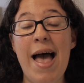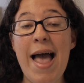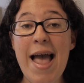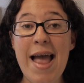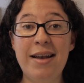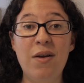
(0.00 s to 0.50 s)

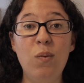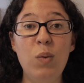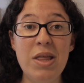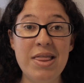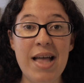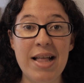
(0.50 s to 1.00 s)
And
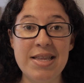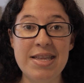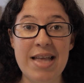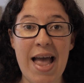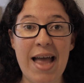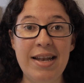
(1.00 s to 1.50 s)
with that
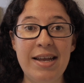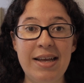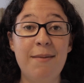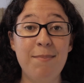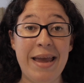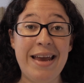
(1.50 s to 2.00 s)
said,
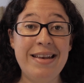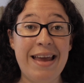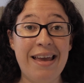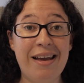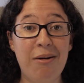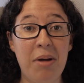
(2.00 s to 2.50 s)
the main
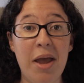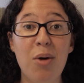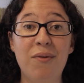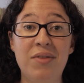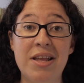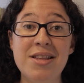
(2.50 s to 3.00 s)
takeaway
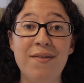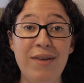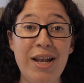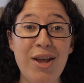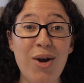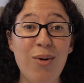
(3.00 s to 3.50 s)
of this
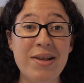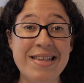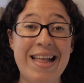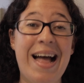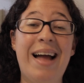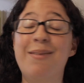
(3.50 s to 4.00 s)
video is
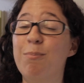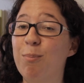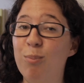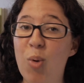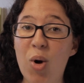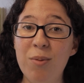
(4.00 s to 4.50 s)
that
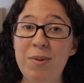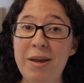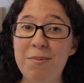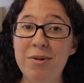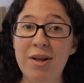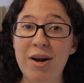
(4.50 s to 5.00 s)
more
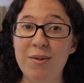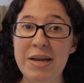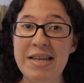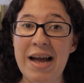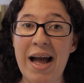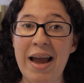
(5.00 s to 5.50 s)
people are
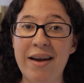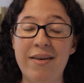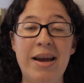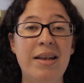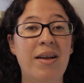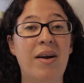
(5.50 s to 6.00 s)

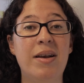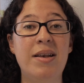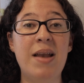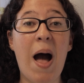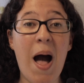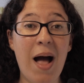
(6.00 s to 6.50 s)
retiring. There are
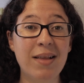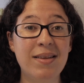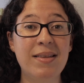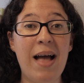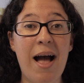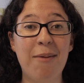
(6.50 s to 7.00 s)

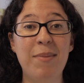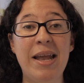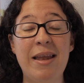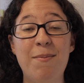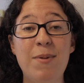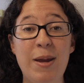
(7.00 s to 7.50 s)
not that
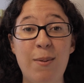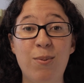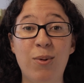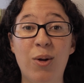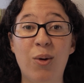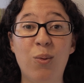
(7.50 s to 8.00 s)
many
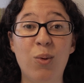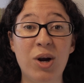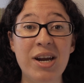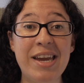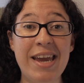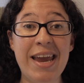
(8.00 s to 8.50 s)
people
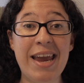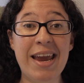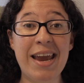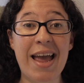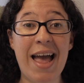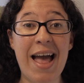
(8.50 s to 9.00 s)

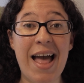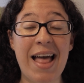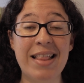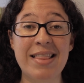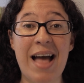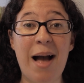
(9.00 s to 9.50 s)
working,
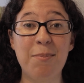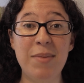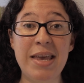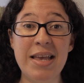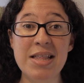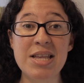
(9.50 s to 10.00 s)
and that
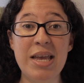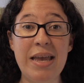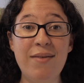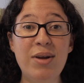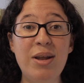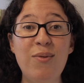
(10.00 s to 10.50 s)
means
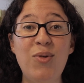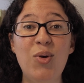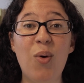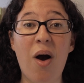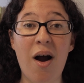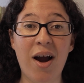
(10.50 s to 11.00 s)
even if
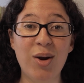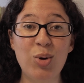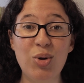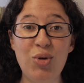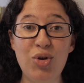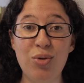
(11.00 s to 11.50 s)
you are
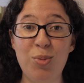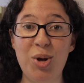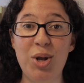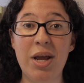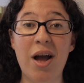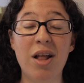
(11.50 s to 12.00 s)

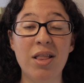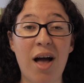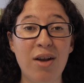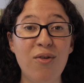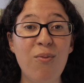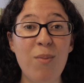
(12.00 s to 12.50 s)
contributing a
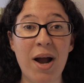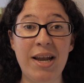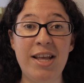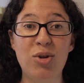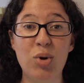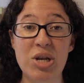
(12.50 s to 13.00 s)
lot of
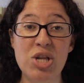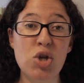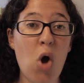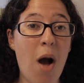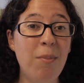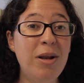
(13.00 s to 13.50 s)
money to this
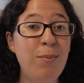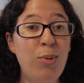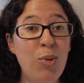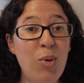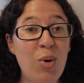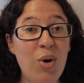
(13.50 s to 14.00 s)
common
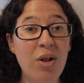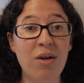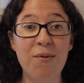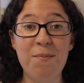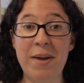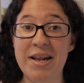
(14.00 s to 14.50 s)
pool
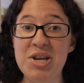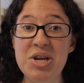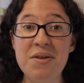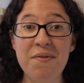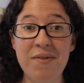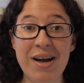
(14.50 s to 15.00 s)
of
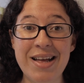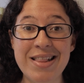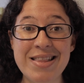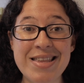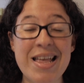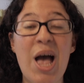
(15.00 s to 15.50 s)
pension
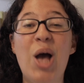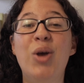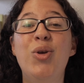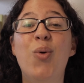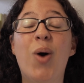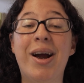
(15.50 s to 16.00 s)
funds,
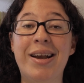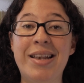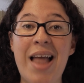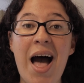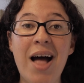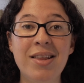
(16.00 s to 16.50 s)
you are
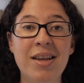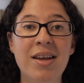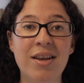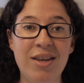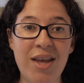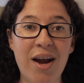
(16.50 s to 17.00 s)
not
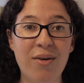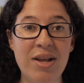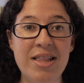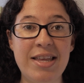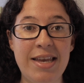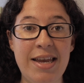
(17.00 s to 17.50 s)

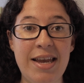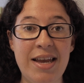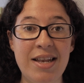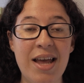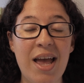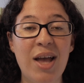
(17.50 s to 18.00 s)

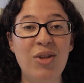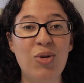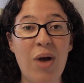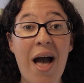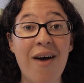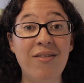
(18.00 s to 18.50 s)
guaranteed
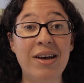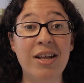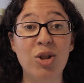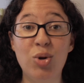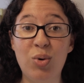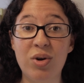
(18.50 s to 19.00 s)
to have
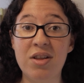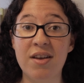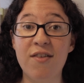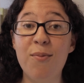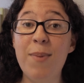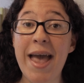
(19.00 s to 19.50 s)
a
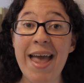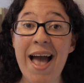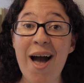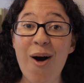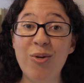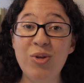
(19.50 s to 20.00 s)
lucrative
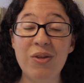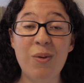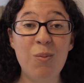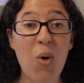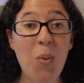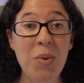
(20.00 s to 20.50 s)
payout
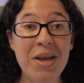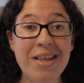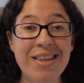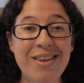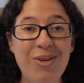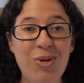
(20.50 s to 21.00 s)
the
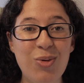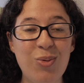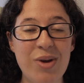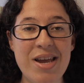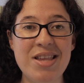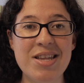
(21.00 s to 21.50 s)
moment you
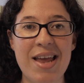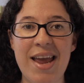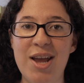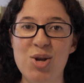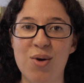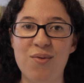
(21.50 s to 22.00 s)
reach the
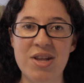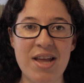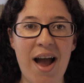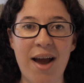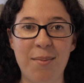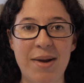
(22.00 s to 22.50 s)
age of
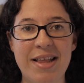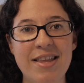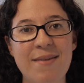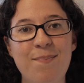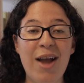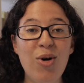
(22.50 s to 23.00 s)

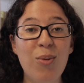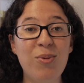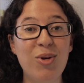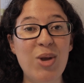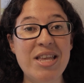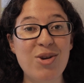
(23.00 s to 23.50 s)
retirement. I
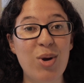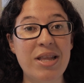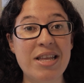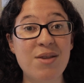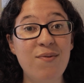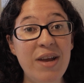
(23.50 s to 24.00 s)
hope you enjoyed
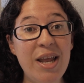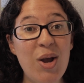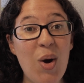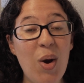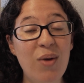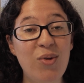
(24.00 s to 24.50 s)
this
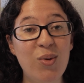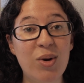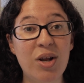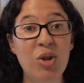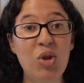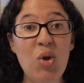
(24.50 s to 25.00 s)
video. If you
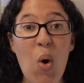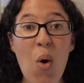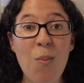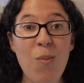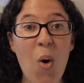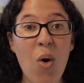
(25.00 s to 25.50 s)
want to
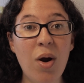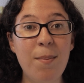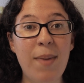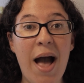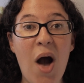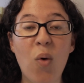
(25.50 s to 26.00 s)
know more
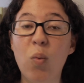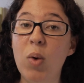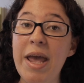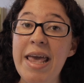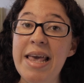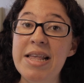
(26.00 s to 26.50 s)
about
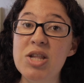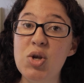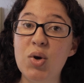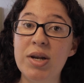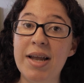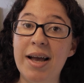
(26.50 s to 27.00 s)
ways
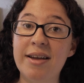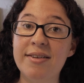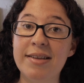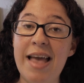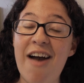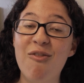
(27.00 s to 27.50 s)
you can
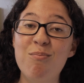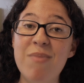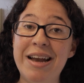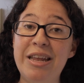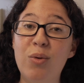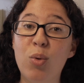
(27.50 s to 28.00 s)
actually have
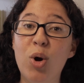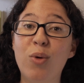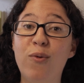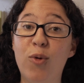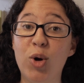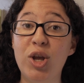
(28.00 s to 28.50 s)
money
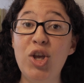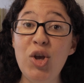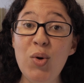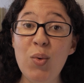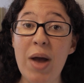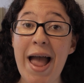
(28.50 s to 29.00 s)
work for
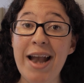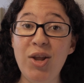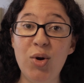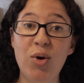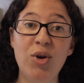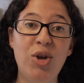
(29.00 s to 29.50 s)
you
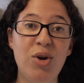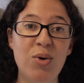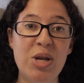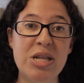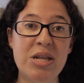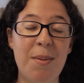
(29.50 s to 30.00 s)
and you're
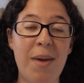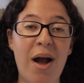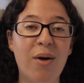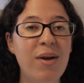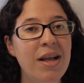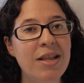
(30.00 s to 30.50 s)
curious
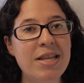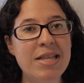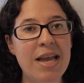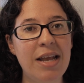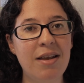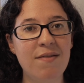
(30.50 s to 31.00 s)
about real
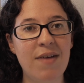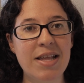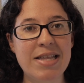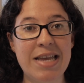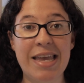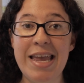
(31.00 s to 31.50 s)
estate
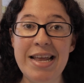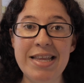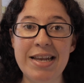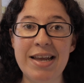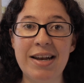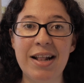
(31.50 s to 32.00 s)
investing in
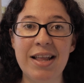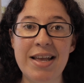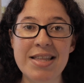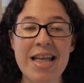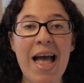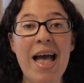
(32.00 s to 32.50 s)
the
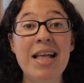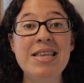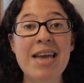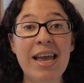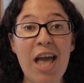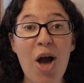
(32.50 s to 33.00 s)
Netherlands,
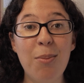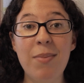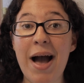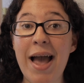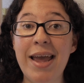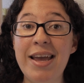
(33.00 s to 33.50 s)
check out
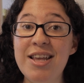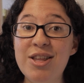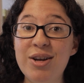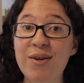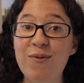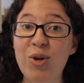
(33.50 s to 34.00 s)
my
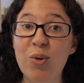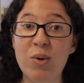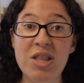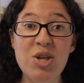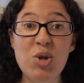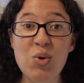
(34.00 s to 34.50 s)
interview
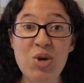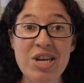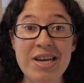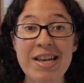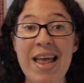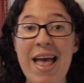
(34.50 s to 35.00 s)
with
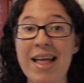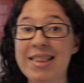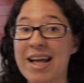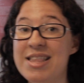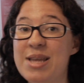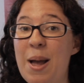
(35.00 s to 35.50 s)
Sushin
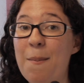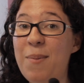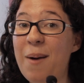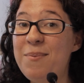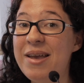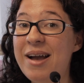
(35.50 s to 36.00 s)
that's
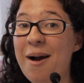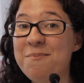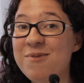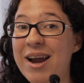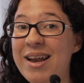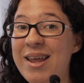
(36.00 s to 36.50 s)
popping
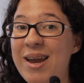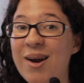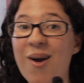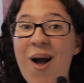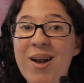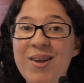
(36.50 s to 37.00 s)
up right
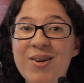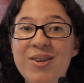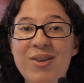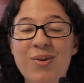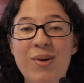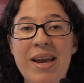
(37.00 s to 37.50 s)
here on your
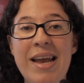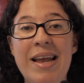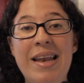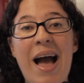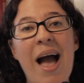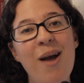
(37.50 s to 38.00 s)
screen,
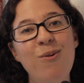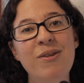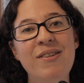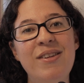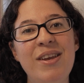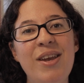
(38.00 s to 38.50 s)
and I will
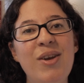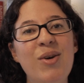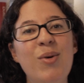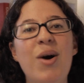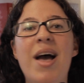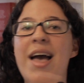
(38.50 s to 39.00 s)
see
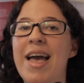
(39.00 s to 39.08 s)
you